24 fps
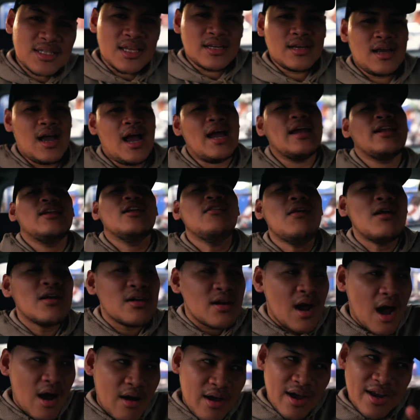Like, I know
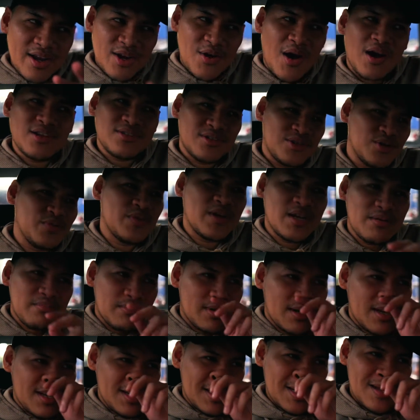how to do it,
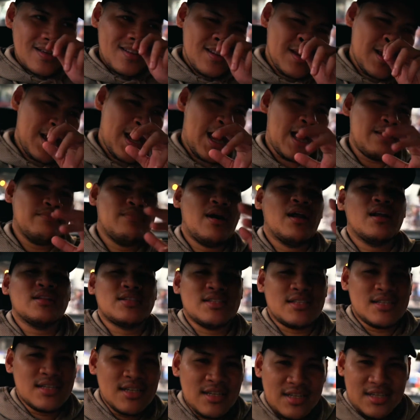but I'm not as
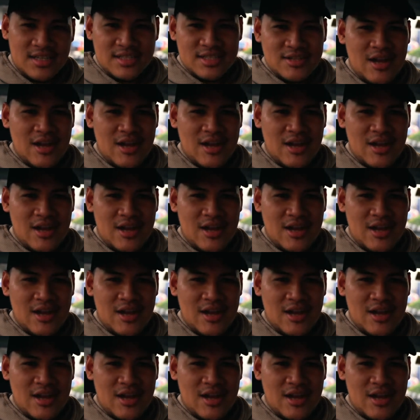good.